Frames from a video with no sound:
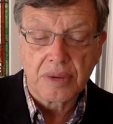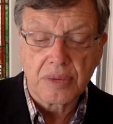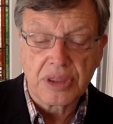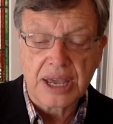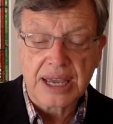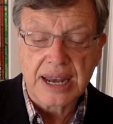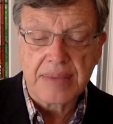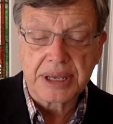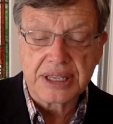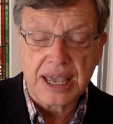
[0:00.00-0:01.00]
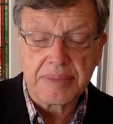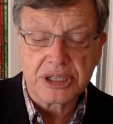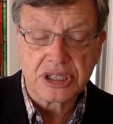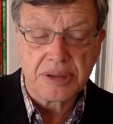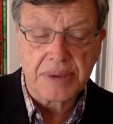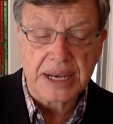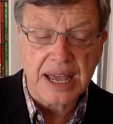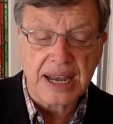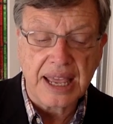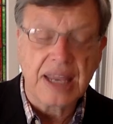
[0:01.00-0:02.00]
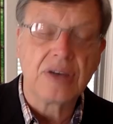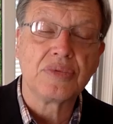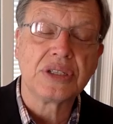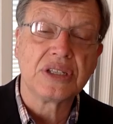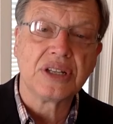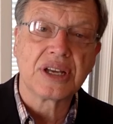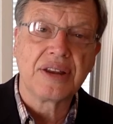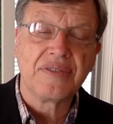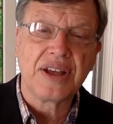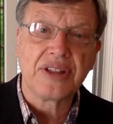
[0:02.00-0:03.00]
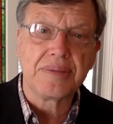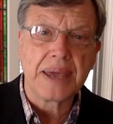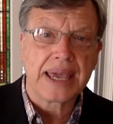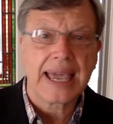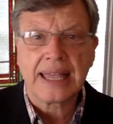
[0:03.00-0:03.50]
with economic damage that may not end with Silicon Valley Bank.